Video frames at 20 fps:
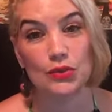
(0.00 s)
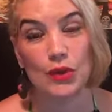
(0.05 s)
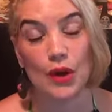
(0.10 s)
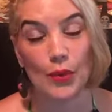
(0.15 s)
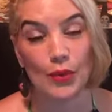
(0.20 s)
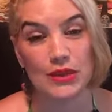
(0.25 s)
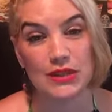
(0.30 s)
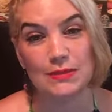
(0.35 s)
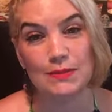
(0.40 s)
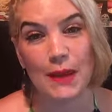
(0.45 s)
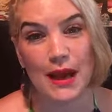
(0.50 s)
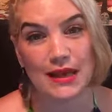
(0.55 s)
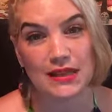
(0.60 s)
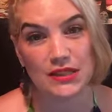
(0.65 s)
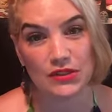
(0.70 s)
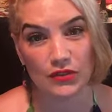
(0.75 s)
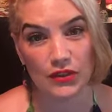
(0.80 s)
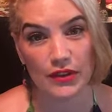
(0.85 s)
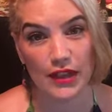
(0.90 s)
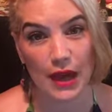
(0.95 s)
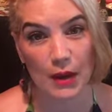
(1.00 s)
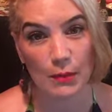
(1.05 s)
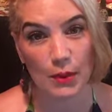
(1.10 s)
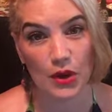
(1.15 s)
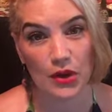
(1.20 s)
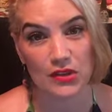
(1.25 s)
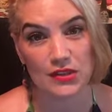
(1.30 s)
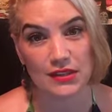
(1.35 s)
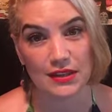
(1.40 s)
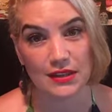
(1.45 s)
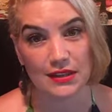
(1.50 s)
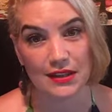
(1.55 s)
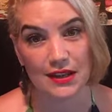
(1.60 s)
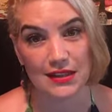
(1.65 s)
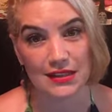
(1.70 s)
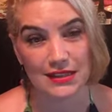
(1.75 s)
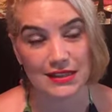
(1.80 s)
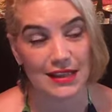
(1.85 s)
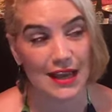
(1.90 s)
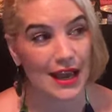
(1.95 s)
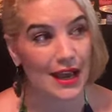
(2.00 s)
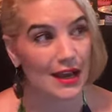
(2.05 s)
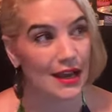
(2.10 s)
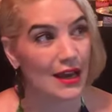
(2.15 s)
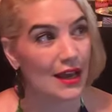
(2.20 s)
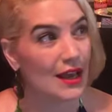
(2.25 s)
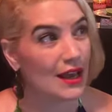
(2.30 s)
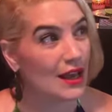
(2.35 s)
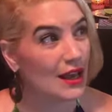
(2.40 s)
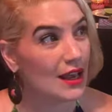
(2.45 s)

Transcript: what was best for that person and say,